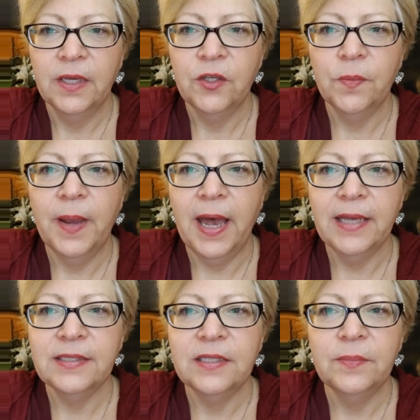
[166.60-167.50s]
Your
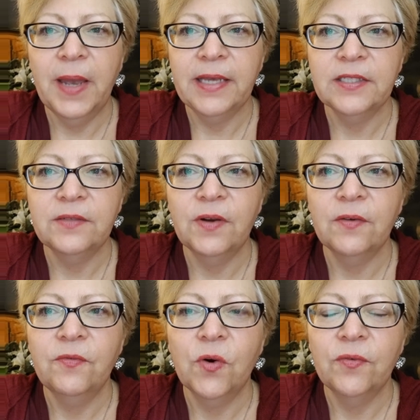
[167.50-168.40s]
past and the past of our
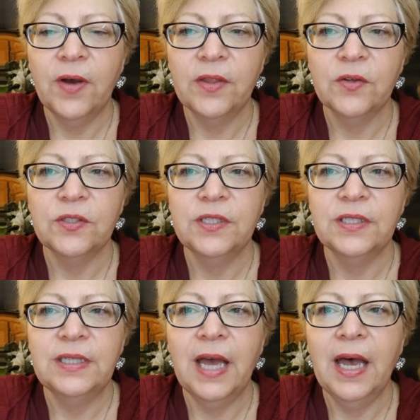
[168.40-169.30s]
forefathers
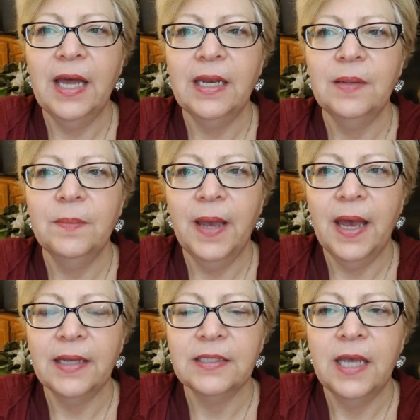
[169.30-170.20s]
does not
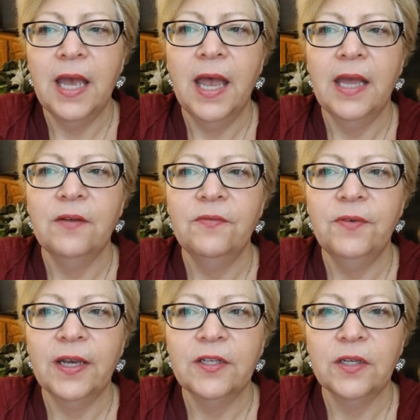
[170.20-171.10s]
impact and
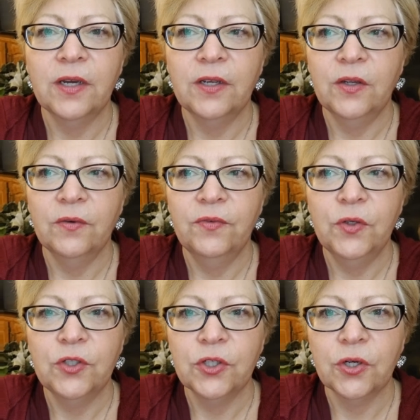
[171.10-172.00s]
affect your
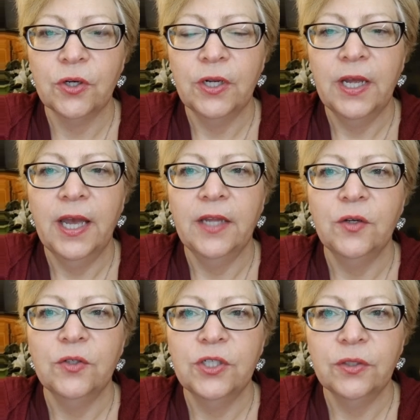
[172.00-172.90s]
future and
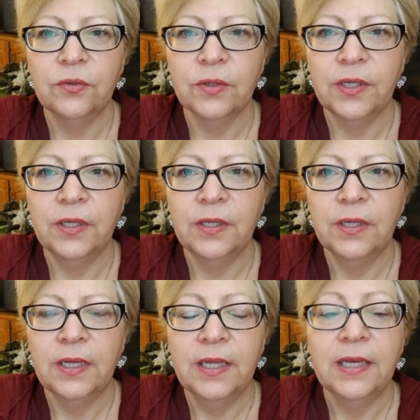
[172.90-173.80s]
your children.
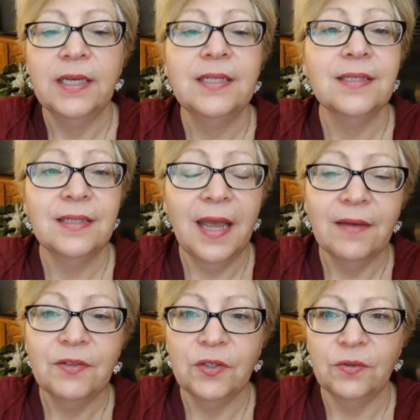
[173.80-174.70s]
It doesn't
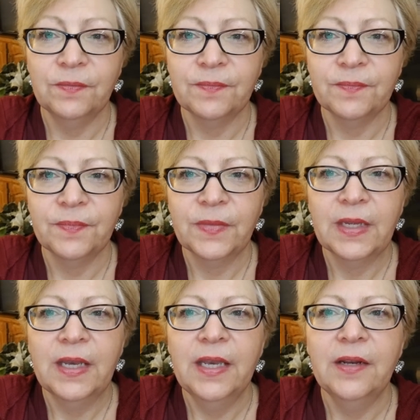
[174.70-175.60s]
have to.
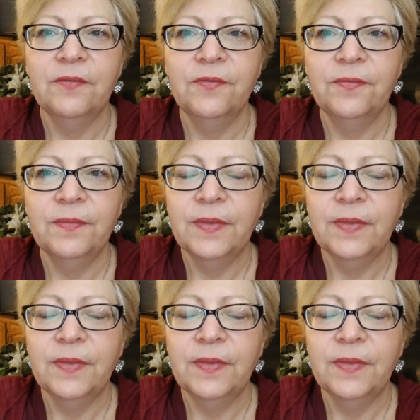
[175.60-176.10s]
It af-